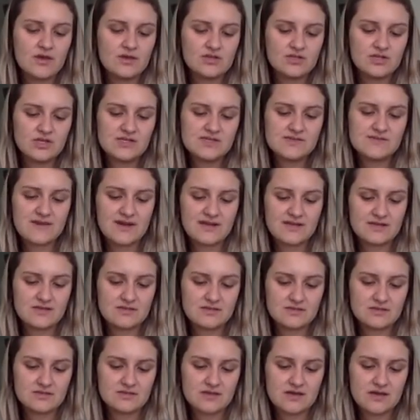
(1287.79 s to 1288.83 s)
just
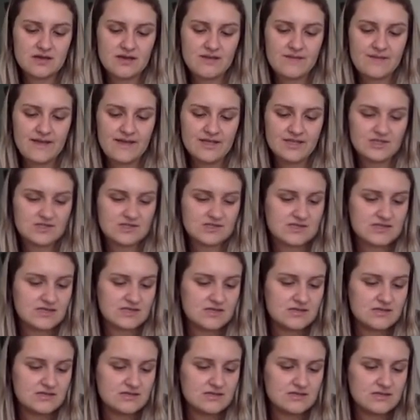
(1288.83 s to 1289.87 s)
matches
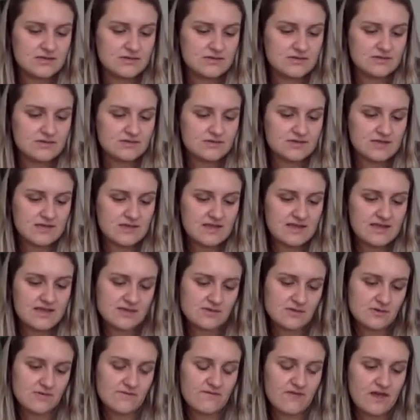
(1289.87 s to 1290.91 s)
into needles and that
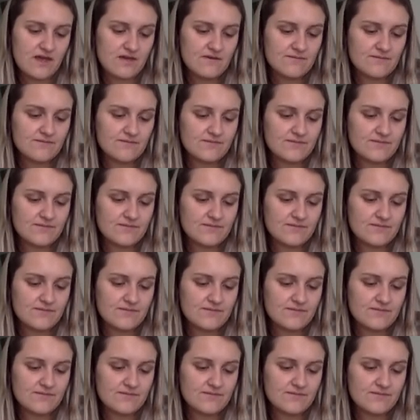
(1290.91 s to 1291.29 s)
sort of thing.